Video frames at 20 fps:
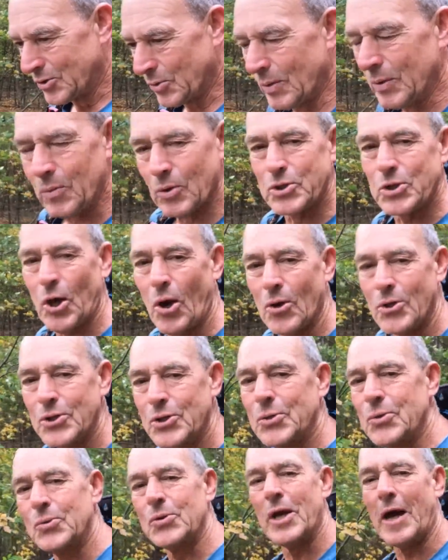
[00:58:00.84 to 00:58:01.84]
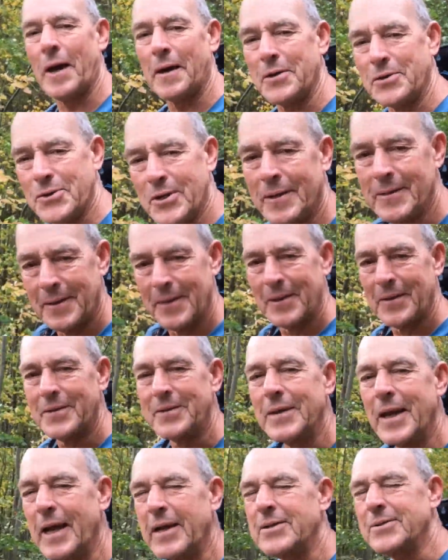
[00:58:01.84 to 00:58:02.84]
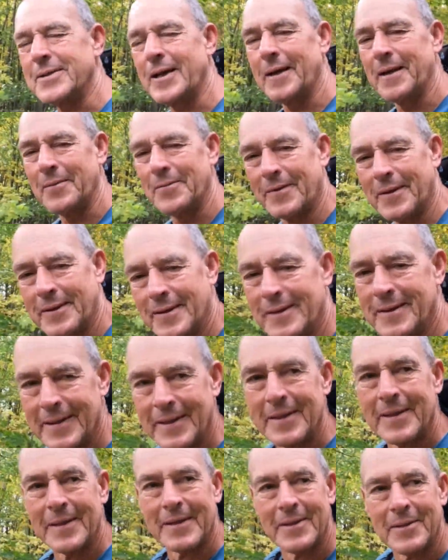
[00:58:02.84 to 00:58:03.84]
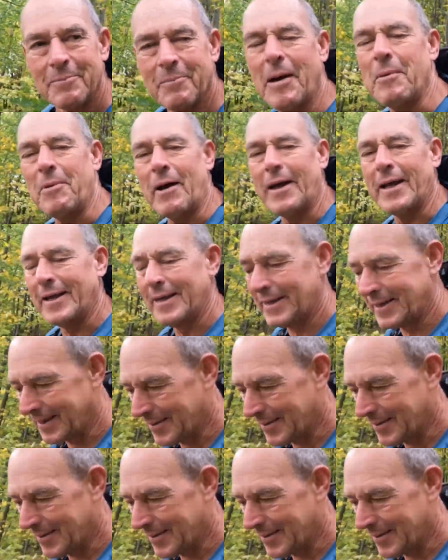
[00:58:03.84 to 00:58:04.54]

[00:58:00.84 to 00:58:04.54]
So we will talk to you guys next time. Bye bye.